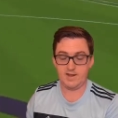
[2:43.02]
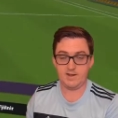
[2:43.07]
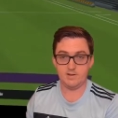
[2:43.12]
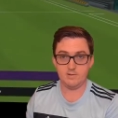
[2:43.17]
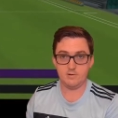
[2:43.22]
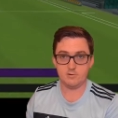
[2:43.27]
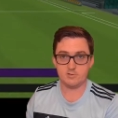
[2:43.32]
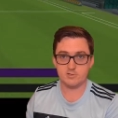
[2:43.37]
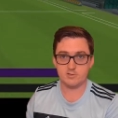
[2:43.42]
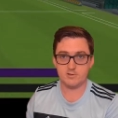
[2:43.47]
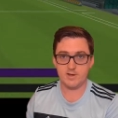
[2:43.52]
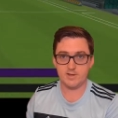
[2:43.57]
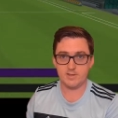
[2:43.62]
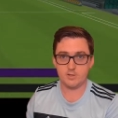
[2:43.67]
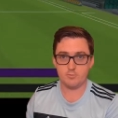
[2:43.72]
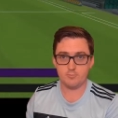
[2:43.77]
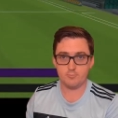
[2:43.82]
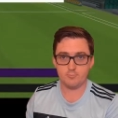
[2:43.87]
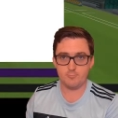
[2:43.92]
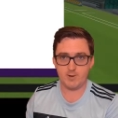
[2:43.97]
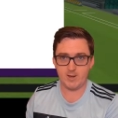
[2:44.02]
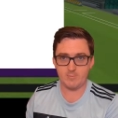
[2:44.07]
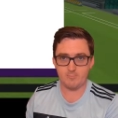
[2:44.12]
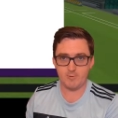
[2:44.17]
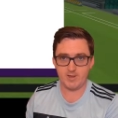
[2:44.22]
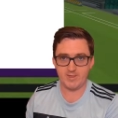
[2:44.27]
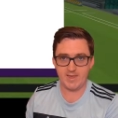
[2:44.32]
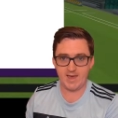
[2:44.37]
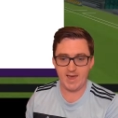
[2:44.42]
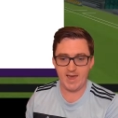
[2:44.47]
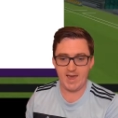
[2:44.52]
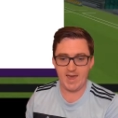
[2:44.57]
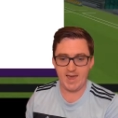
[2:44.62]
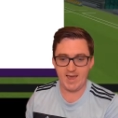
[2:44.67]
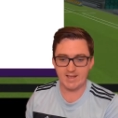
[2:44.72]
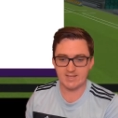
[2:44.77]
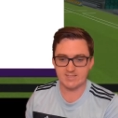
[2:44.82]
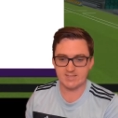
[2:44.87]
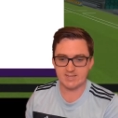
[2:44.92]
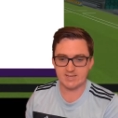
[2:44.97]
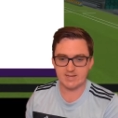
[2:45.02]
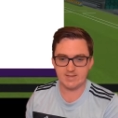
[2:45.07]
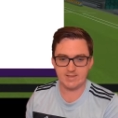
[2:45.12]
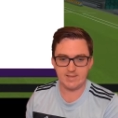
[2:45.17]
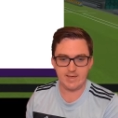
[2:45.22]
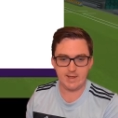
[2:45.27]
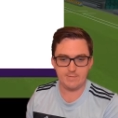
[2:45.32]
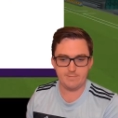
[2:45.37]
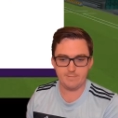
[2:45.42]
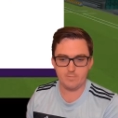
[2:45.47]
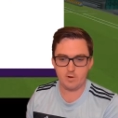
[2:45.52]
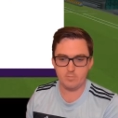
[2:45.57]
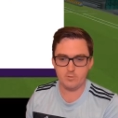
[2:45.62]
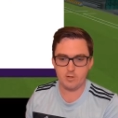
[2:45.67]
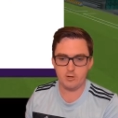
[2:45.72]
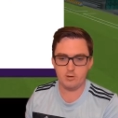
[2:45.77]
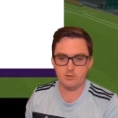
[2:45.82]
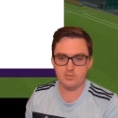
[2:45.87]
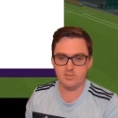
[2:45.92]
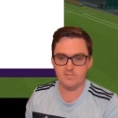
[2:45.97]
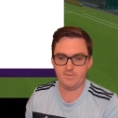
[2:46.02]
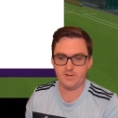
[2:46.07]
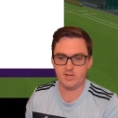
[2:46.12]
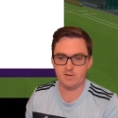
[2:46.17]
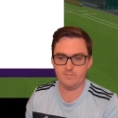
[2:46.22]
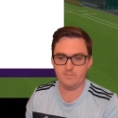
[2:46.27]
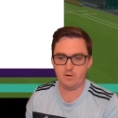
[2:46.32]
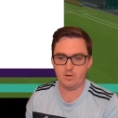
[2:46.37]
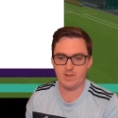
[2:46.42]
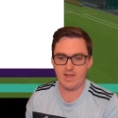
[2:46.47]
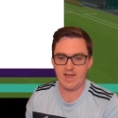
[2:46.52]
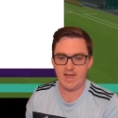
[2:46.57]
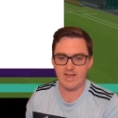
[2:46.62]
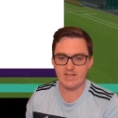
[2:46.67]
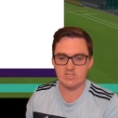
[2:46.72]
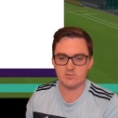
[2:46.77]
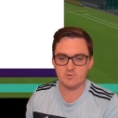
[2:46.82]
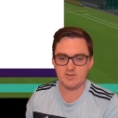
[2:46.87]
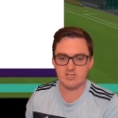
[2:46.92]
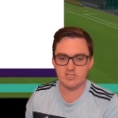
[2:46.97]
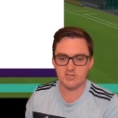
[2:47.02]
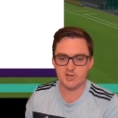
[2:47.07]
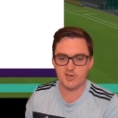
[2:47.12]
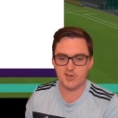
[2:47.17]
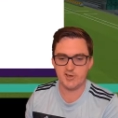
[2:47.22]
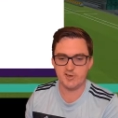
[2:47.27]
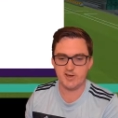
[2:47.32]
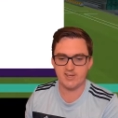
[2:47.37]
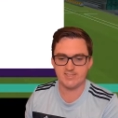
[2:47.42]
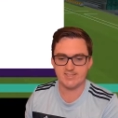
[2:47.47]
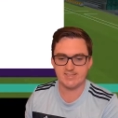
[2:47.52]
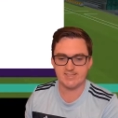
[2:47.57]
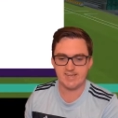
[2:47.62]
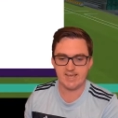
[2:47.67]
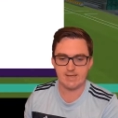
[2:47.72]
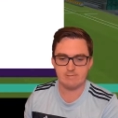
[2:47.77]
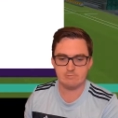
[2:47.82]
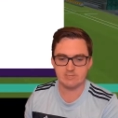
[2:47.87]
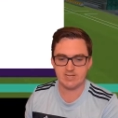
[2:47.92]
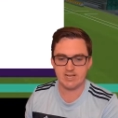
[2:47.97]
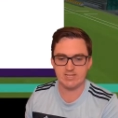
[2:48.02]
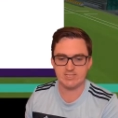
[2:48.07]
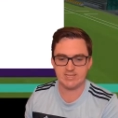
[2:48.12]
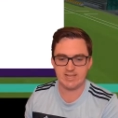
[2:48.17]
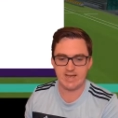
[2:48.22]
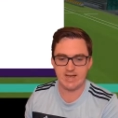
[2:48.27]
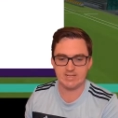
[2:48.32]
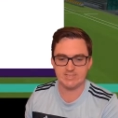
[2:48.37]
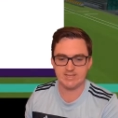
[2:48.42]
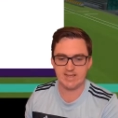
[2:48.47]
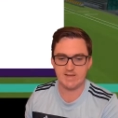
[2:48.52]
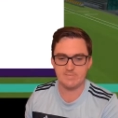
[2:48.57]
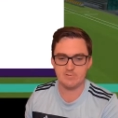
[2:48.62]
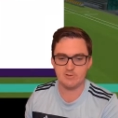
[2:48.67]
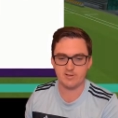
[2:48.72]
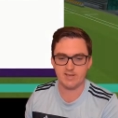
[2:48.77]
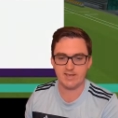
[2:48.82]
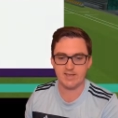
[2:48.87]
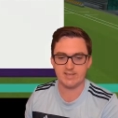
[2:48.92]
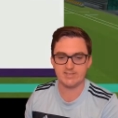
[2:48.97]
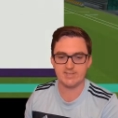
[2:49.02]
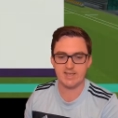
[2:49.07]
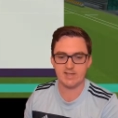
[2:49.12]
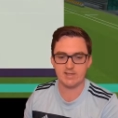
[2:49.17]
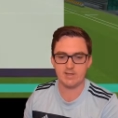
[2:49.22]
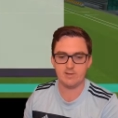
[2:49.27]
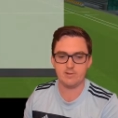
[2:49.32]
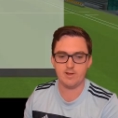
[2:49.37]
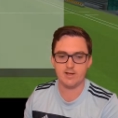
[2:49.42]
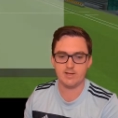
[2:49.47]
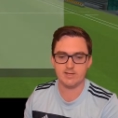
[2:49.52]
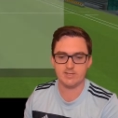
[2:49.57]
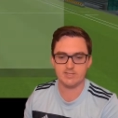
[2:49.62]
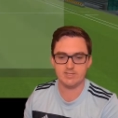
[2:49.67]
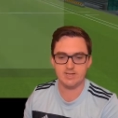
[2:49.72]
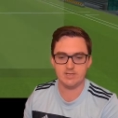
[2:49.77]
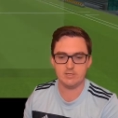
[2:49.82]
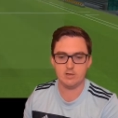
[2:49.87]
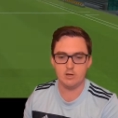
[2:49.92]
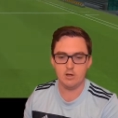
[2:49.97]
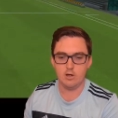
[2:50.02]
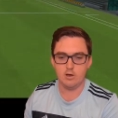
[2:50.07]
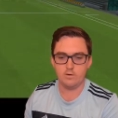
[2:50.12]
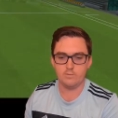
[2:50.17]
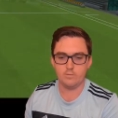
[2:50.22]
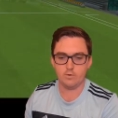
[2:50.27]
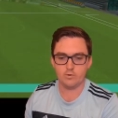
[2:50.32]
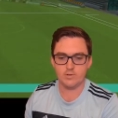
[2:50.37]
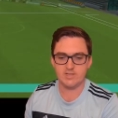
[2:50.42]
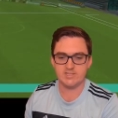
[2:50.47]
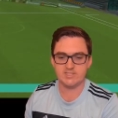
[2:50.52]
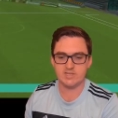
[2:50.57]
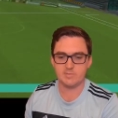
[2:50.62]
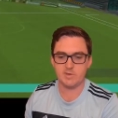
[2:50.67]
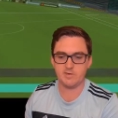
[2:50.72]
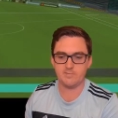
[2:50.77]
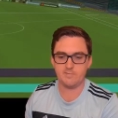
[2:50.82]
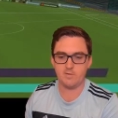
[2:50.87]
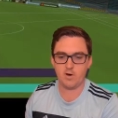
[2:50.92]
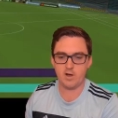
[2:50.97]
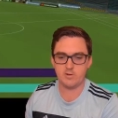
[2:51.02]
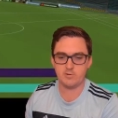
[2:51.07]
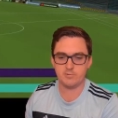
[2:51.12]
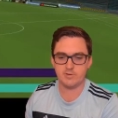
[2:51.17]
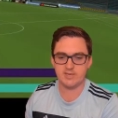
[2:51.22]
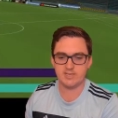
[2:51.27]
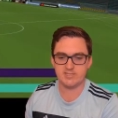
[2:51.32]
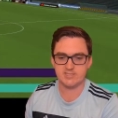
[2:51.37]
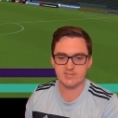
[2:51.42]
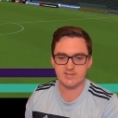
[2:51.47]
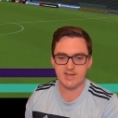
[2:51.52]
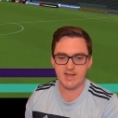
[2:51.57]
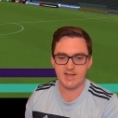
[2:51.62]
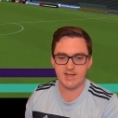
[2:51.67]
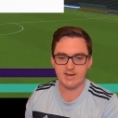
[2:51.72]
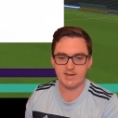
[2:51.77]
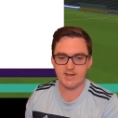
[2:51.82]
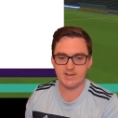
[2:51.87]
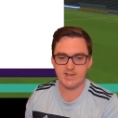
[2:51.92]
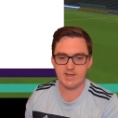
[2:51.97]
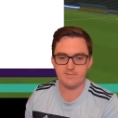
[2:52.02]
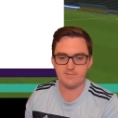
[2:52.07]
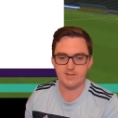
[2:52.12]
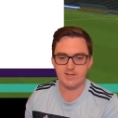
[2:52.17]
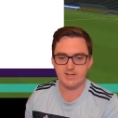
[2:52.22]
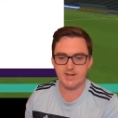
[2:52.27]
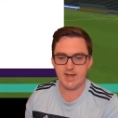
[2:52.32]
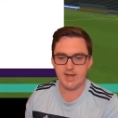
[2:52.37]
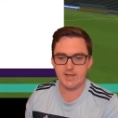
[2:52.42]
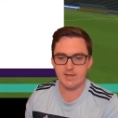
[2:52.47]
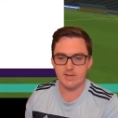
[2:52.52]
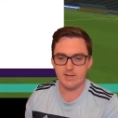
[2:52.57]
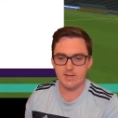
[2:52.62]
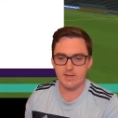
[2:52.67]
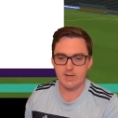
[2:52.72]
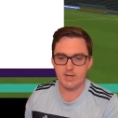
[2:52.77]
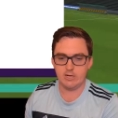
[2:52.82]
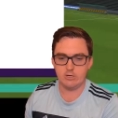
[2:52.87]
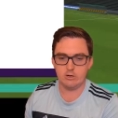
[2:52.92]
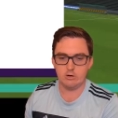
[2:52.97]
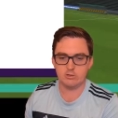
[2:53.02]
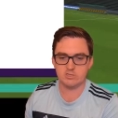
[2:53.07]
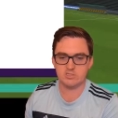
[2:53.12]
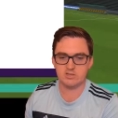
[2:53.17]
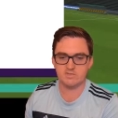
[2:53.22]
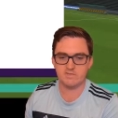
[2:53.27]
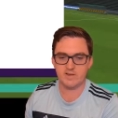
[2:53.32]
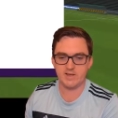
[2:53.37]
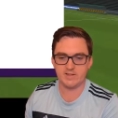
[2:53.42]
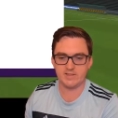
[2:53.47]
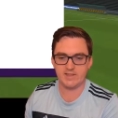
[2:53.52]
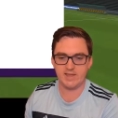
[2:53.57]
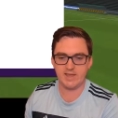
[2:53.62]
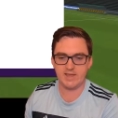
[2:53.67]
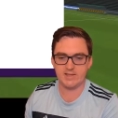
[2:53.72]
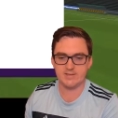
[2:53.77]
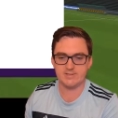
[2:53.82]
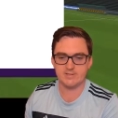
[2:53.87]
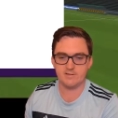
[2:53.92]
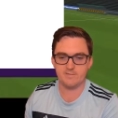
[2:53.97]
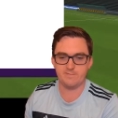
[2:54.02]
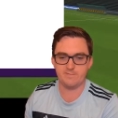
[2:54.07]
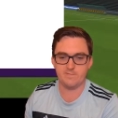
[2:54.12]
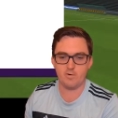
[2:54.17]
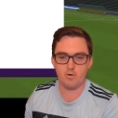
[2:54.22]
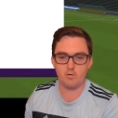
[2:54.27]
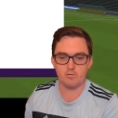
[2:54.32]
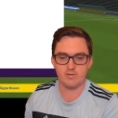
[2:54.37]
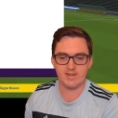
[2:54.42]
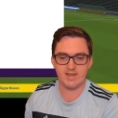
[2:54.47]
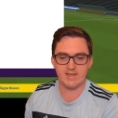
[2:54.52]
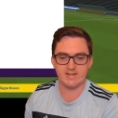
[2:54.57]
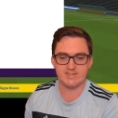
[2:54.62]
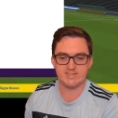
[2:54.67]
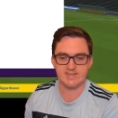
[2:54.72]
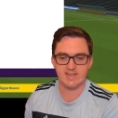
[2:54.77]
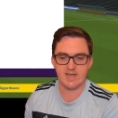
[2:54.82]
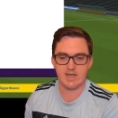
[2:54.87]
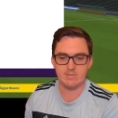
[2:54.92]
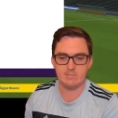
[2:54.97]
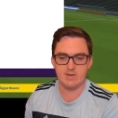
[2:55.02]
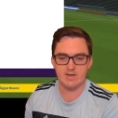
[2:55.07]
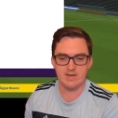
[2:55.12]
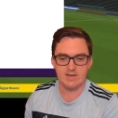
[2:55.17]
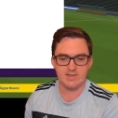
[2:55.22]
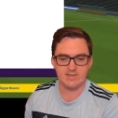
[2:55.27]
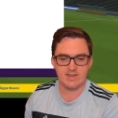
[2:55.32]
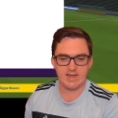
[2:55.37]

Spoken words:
And it looks like the wet weather has cleared from the Husavik Heroes as we show you guys the team sheets. Our team looking exactly like it did for the semi-final yesterday in a lovely day in Husavik. There is the Fjölnir team.